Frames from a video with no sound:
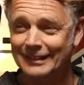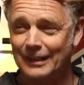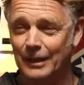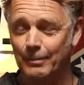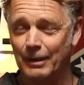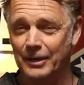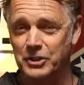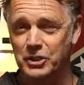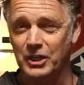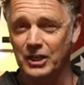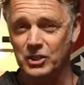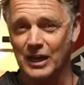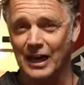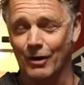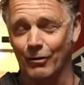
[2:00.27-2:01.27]
about
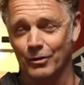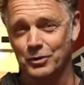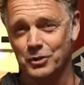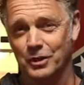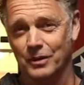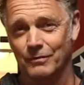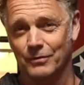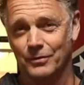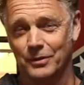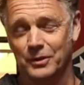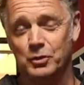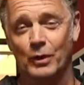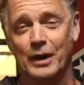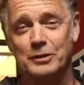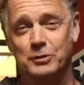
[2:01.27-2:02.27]
6 hours of the
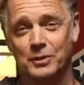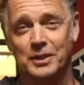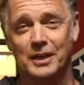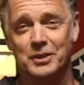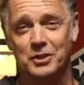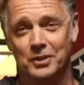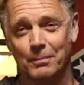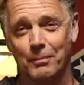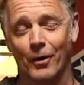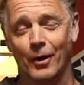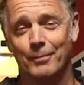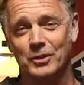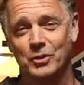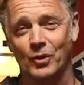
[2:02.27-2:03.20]
transportation department